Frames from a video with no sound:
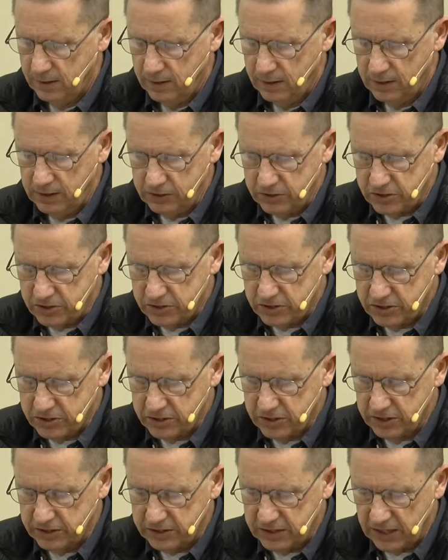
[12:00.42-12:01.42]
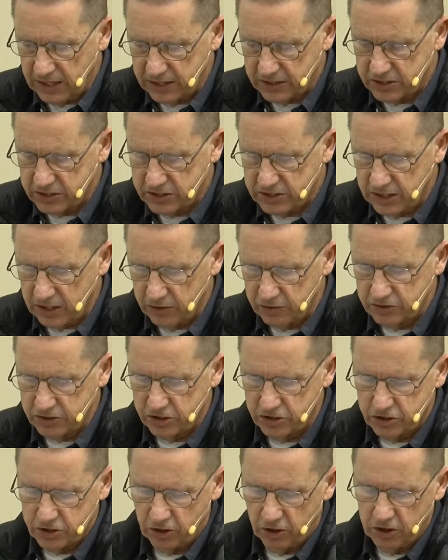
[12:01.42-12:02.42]
He's, the text tells
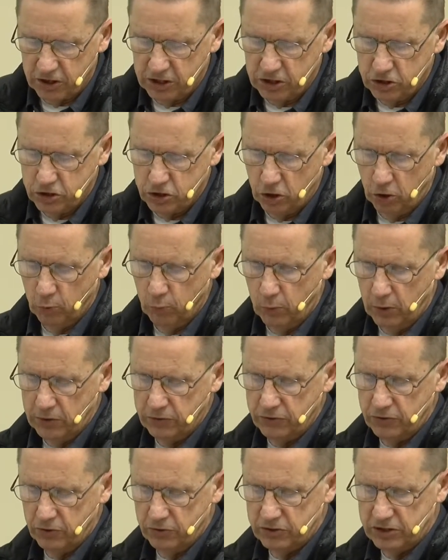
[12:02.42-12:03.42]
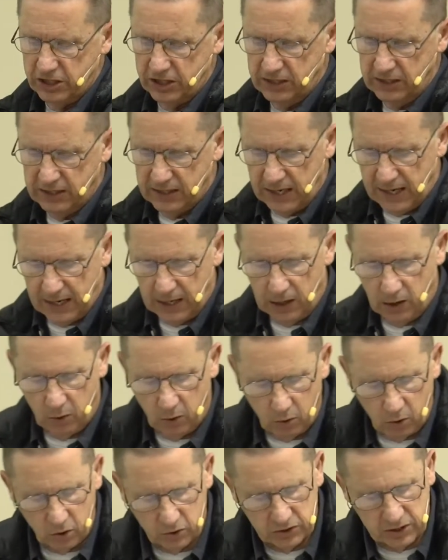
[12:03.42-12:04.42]
us starting in job 1.13 now
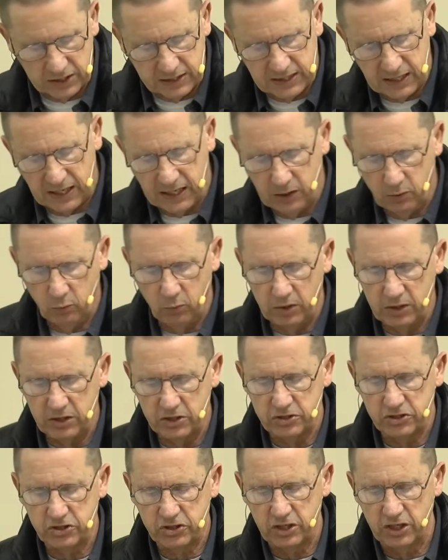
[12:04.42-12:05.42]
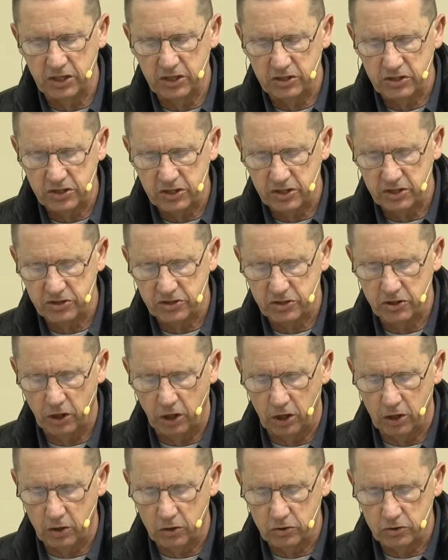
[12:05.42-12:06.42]
on the day when his sons and his
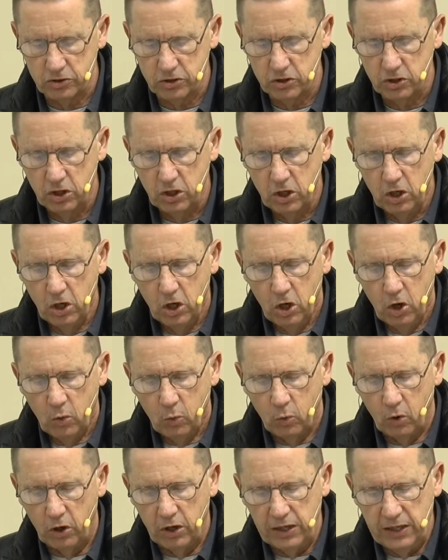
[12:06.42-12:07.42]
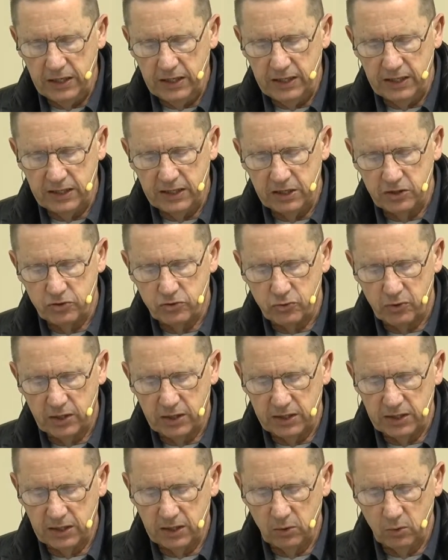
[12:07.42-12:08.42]
daughters were eating and
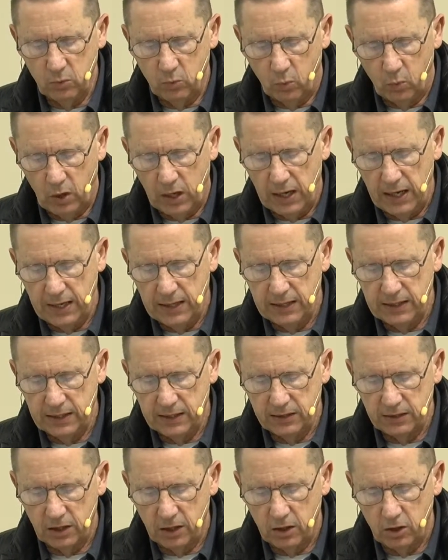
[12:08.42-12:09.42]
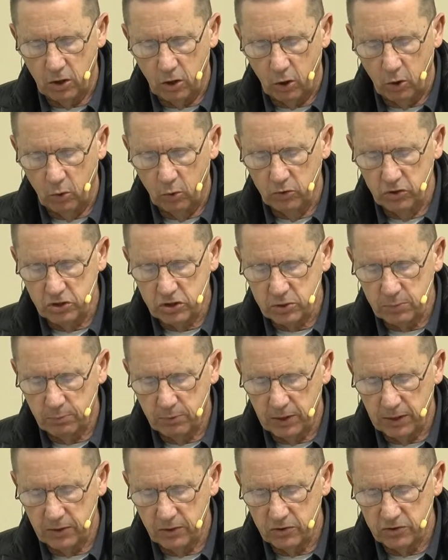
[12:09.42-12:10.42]
drinking wine in their oldest
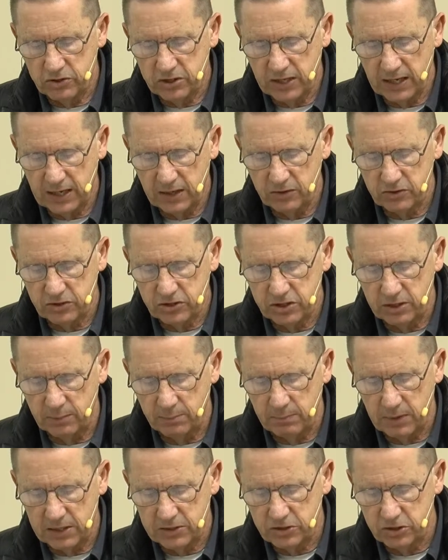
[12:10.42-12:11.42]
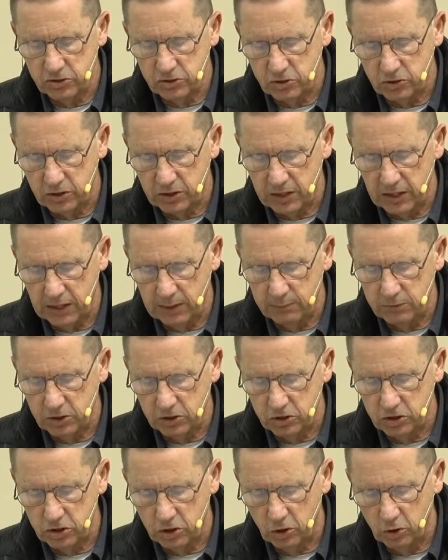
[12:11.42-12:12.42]
brother's house, a messenger came to
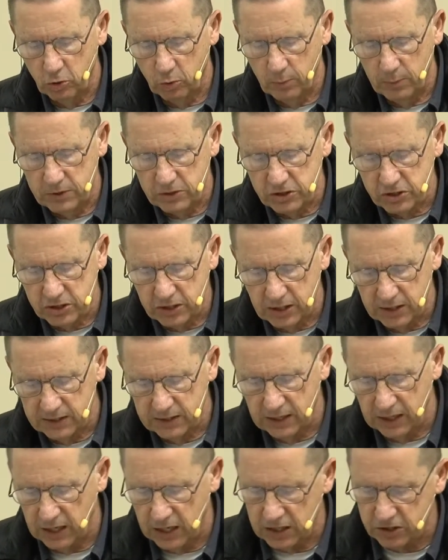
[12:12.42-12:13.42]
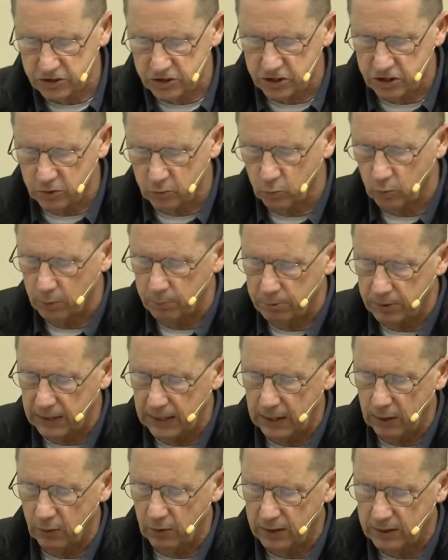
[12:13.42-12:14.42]
Job and said, The oxen were
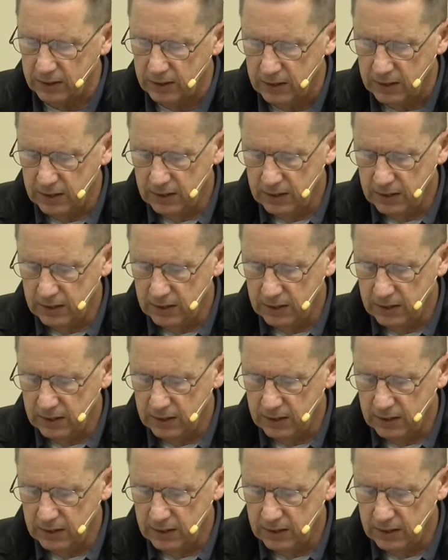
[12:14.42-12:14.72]
plowing